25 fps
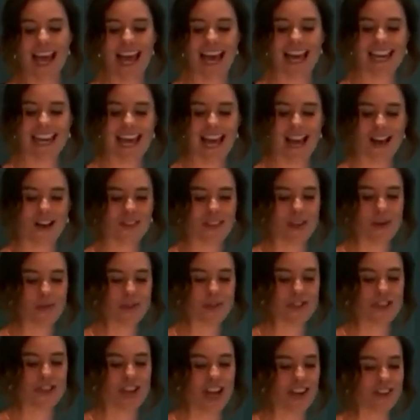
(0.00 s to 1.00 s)
and how they
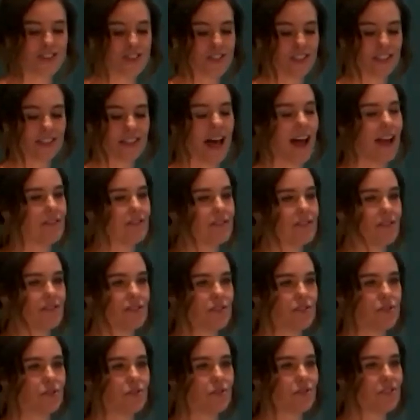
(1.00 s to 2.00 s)
would change the lives of
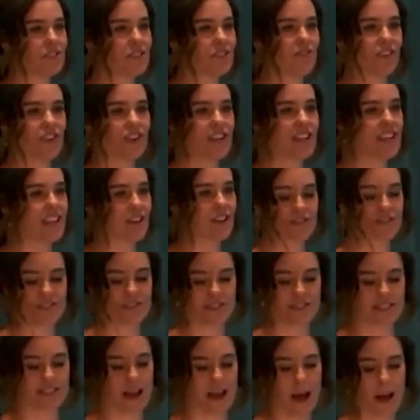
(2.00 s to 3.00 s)
students for years
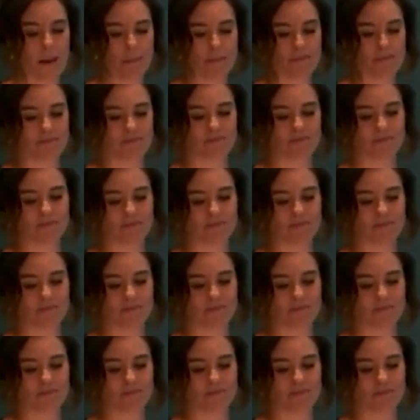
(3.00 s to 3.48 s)
to come.